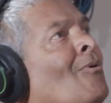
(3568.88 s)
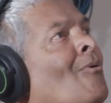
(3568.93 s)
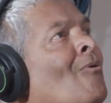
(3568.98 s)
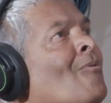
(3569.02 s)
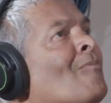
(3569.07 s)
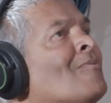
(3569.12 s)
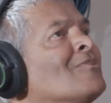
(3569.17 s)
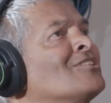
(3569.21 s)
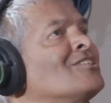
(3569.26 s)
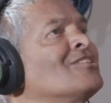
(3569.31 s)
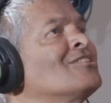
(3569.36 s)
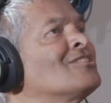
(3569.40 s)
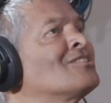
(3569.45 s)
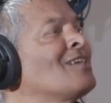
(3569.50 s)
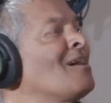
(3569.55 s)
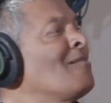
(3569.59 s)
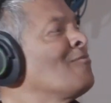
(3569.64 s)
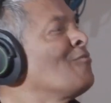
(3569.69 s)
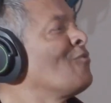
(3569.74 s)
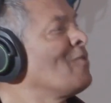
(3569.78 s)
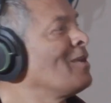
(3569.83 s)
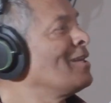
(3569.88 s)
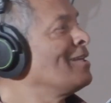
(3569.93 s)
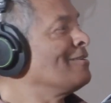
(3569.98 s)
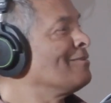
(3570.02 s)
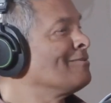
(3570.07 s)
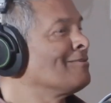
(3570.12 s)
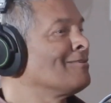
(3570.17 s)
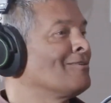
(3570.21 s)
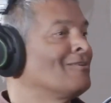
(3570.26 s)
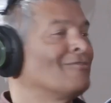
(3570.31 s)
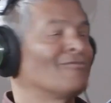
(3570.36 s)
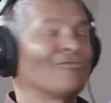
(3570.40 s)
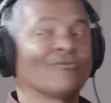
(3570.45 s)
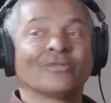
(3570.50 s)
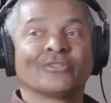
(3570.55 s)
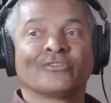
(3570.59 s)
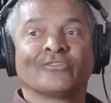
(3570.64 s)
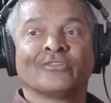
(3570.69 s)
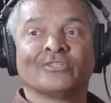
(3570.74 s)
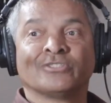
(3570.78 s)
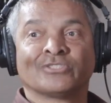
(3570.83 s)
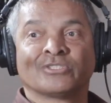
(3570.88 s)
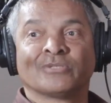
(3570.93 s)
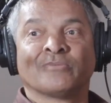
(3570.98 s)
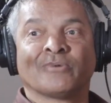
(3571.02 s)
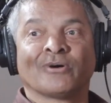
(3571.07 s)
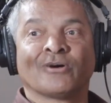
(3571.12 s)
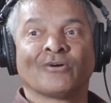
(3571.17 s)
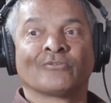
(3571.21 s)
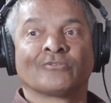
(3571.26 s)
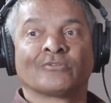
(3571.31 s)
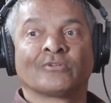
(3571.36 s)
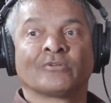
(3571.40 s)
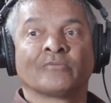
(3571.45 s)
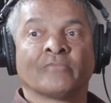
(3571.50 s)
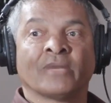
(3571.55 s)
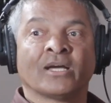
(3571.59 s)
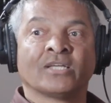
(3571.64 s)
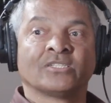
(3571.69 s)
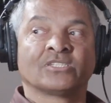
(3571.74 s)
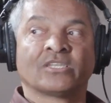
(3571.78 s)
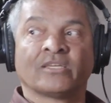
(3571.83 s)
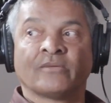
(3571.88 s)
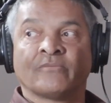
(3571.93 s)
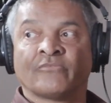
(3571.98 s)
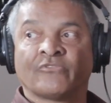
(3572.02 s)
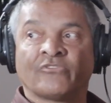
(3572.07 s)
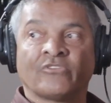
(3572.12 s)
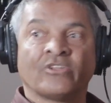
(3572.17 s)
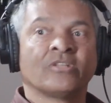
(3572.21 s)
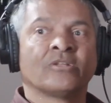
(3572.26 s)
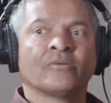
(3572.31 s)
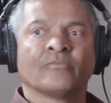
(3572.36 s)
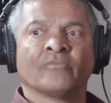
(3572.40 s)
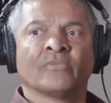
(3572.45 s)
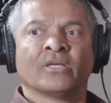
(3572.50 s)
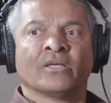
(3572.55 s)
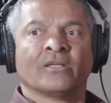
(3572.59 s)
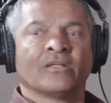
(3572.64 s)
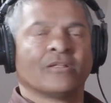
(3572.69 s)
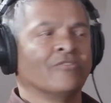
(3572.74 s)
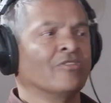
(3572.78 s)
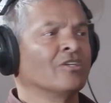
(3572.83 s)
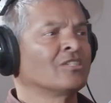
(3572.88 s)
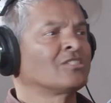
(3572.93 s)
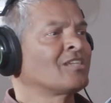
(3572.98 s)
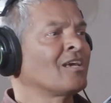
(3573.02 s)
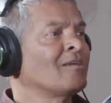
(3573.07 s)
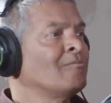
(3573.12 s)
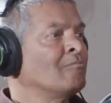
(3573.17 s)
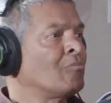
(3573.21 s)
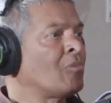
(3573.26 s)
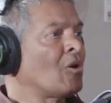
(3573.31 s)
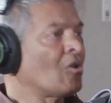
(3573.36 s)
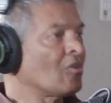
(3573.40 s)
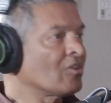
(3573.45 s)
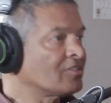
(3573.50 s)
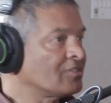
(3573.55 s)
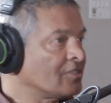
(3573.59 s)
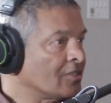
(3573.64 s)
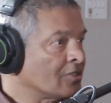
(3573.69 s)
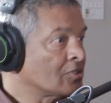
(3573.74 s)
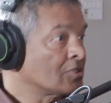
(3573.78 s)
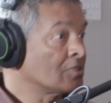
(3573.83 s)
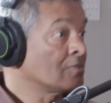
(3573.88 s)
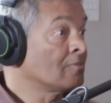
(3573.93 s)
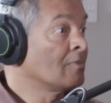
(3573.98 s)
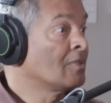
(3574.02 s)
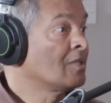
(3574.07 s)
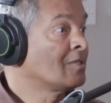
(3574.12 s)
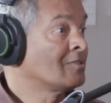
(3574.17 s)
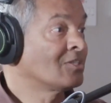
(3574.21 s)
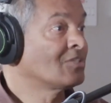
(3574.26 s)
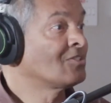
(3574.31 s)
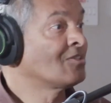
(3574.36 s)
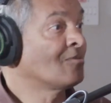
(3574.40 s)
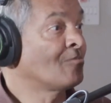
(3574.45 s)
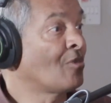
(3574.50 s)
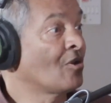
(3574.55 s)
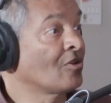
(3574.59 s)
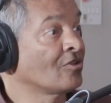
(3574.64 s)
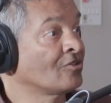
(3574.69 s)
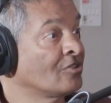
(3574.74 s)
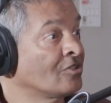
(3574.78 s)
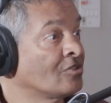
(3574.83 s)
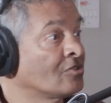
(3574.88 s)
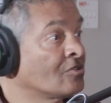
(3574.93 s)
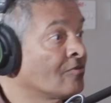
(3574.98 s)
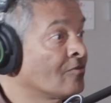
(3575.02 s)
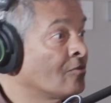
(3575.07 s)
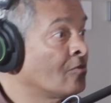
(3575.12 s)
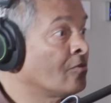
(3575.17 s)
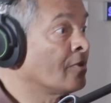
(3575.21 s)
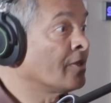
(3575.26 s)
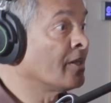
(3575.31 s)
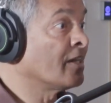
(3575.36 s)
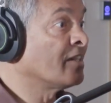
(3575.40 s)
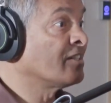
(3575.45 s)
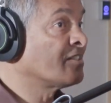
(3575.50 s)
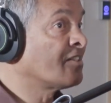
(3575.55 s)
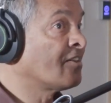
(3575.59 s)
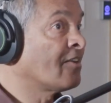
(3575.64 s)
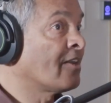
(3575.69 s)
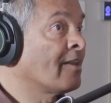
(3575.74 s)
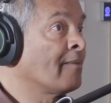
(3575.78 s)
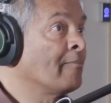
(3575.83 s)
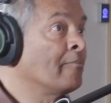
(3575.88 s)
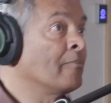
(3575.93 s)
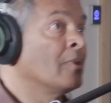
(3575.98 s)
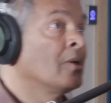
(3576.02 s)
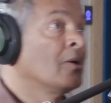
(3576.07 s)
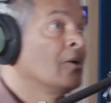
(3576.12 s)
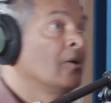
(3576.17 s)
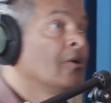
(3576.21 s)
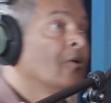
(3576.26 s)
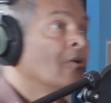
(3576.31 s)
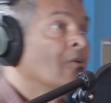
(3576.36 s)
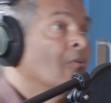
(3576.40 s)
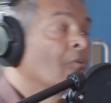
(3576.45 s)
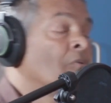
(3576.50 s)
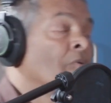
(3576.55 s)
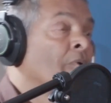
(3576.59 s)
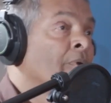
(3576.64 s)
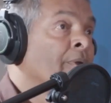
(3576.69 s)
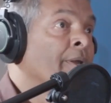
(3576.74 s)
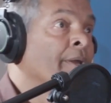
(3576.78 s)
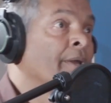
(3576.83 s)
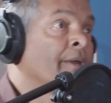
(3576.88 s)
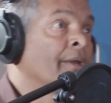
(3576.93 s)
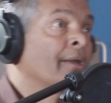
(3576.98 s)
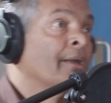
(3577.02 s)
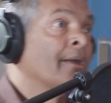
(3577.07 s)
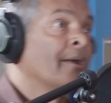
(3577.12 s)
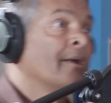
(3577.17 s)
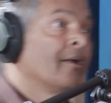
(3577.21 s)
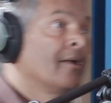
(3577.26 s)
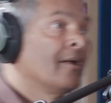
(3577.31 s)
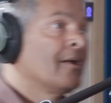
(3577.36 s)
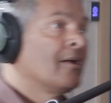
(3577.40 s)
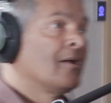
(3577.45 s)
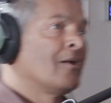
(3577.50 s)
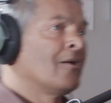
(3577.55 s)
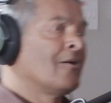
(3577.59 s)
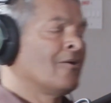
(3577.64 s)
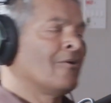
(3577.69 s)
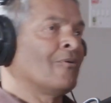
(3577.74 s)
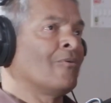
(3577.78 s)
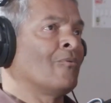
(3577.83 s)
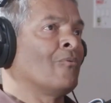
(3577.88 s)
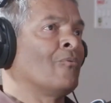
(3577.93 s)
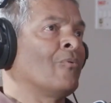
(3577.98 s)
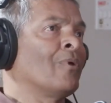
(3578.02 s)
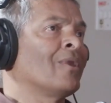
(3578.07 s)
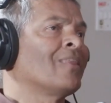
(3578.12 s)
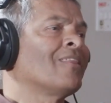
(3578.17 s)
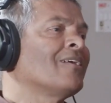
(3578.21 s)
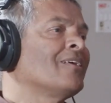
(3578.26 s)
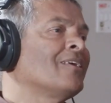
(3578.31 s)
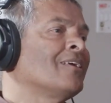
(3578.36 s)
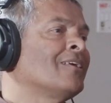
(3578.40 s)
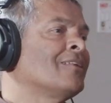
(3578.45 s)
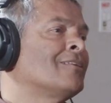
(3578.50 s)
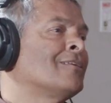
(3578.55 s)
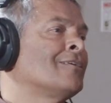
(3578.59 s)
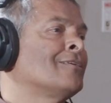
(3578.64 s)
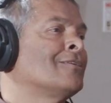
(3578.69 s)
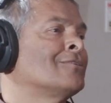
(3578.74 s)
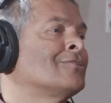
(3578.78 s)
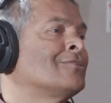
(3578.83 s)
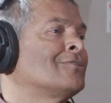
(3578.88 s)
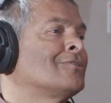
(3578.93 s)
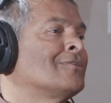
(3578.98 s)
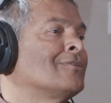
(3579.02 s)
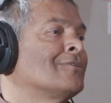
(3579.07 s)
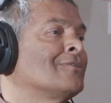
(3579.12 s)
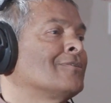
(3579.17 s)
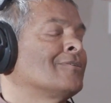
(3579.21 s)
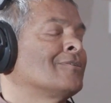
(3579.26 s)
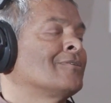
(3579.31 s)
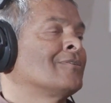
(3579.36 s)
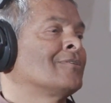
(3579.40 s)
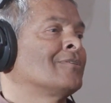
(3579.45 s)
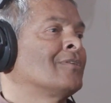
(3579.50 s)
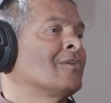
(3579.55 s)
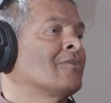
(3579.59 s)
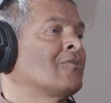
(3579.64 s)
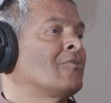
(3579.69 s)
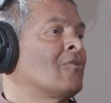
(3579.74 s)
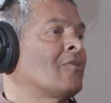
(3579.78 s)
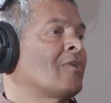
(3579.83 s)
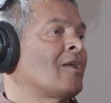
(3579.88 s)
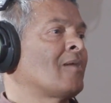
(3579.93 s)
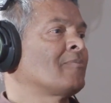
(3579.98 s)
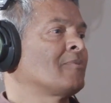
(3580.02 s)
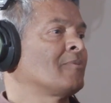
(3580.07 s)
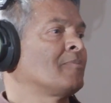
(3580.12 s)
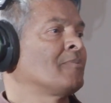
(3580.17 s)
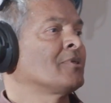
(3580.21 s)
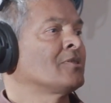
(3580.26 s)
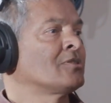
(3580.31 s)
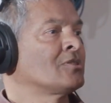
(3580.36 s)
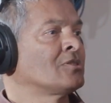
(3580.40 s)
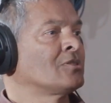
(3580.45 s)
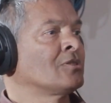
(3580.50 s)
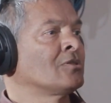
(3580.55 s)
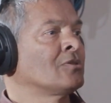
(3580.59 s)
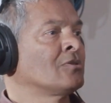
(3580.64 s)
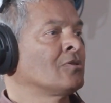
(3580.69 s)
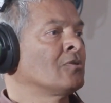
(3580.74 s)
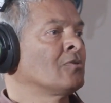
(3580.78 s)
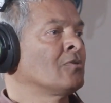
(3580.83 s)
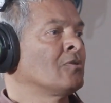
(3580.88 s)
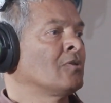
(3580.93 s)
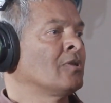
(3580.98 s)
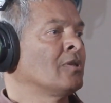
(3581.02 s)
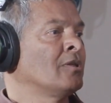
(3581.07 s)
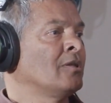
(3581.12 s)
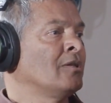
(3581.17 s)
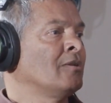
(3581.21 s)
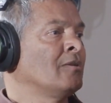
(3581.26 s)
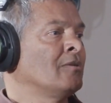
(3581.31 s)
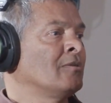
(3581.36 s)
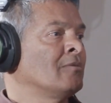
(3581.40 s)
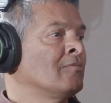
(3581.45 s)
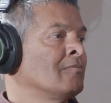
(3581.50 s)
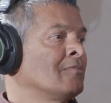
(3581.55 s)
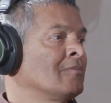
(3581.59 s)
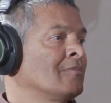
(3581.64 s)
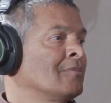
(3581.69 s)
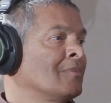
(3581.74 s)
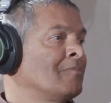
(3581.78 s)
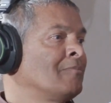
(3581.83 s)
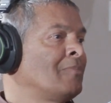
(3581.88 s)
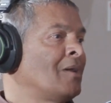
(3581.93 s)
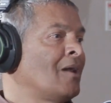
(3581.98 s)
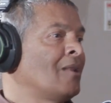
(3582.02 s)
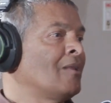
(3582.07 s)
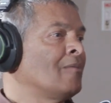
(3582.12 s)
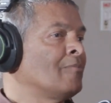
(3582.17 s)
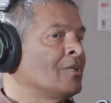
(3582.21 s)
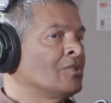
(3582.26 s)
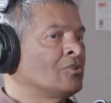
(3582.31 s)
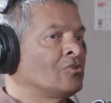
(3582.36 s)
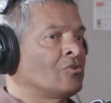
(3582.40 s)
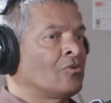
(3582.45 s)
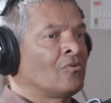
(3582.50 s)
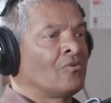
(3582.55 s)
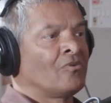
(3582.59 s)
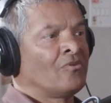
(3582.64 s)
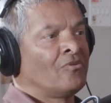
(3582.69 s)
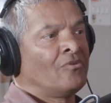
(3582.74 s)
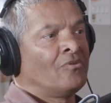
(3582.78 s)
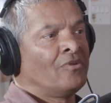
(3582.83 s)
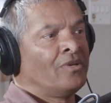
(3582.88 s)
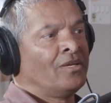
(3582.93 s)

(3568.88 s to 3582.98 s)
almost in some way, if one thinks about my same freedom, the same politics, just a politics of organized crime, where whether it is the corrupt person in parliament or